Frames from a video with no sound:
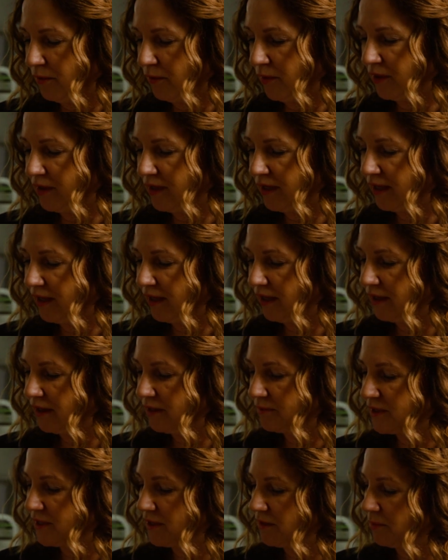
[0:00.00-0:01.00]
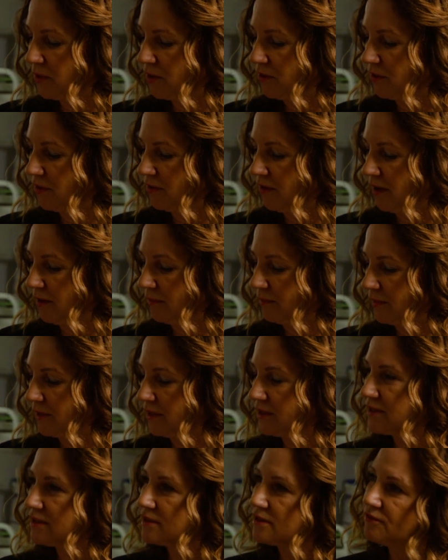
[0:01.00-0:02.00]
One of the key aims of the programme
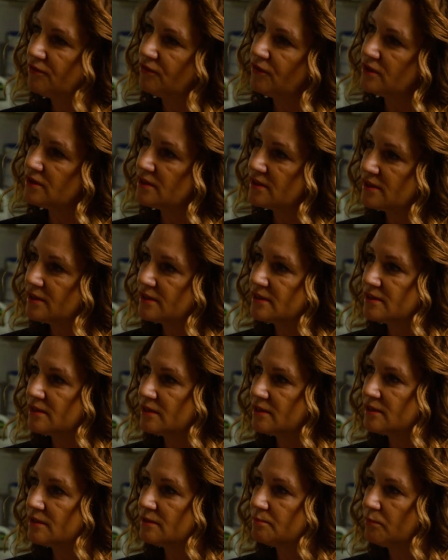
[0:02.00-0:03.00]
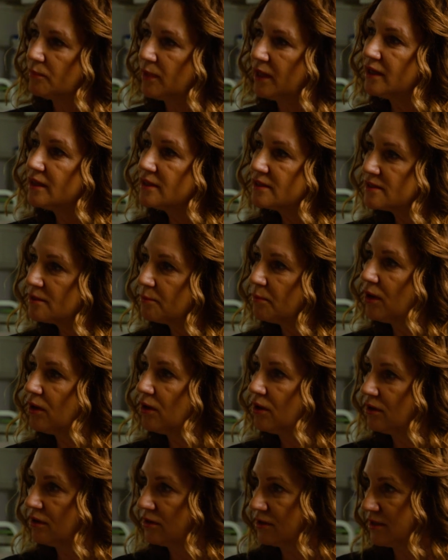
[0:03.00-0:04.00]
is to foster peer
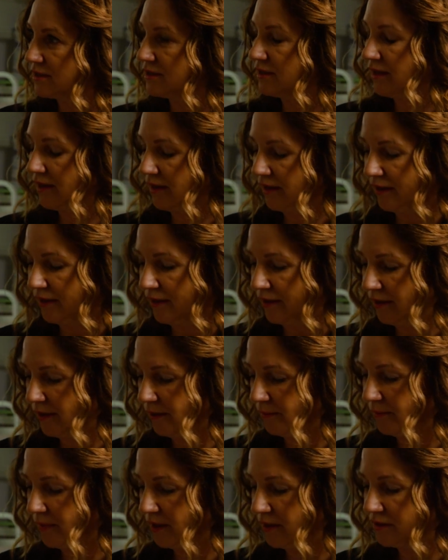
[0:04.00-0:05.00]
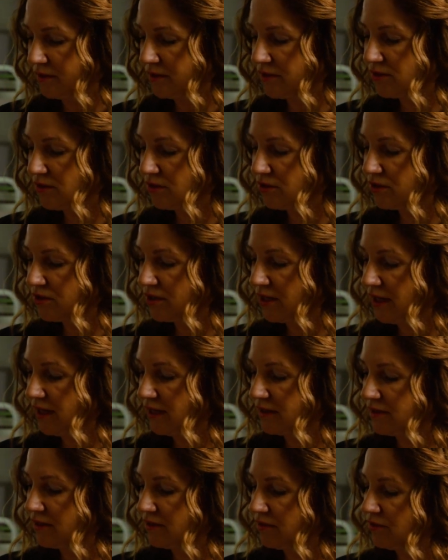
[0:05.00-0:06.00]
support and
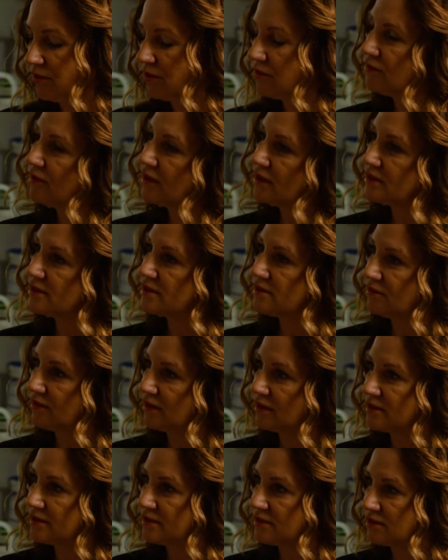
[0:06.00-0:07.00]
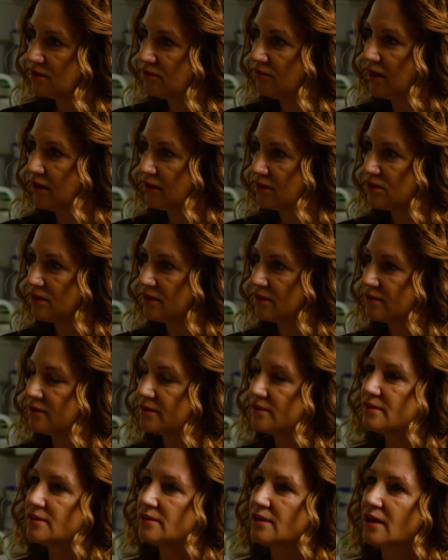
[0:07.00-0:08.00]
socialising through face-to-face
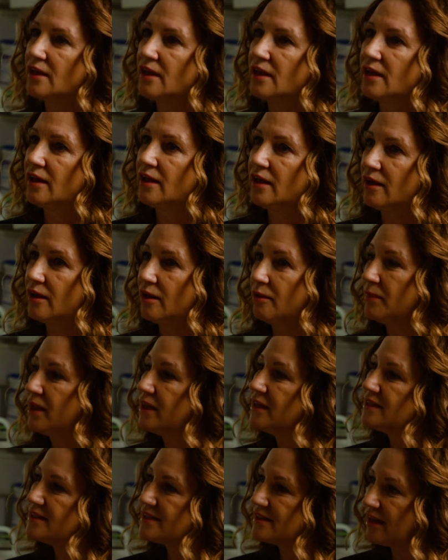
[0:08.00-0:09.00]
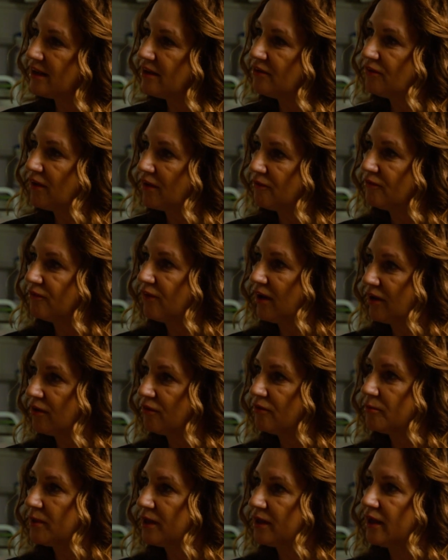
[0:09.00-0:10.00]
interactions in a safe
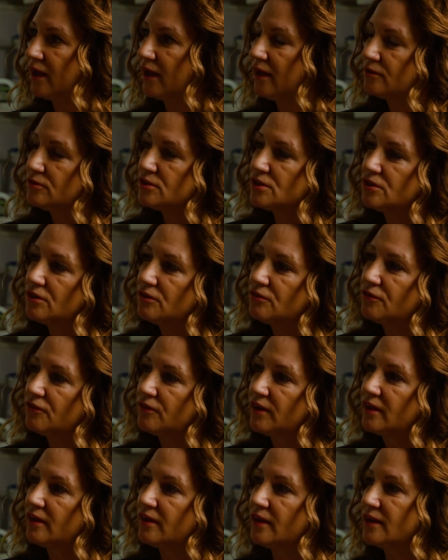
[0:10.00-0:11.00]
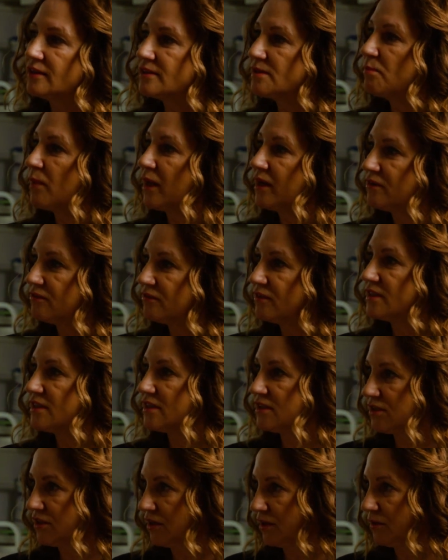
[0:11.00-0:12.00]
environment. How do you feel that's
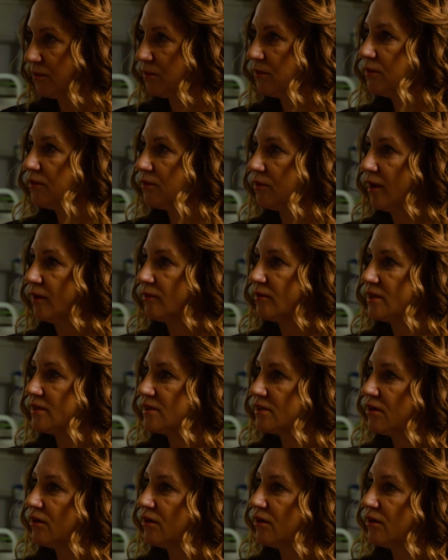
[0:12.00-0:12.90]
benefited you throughout this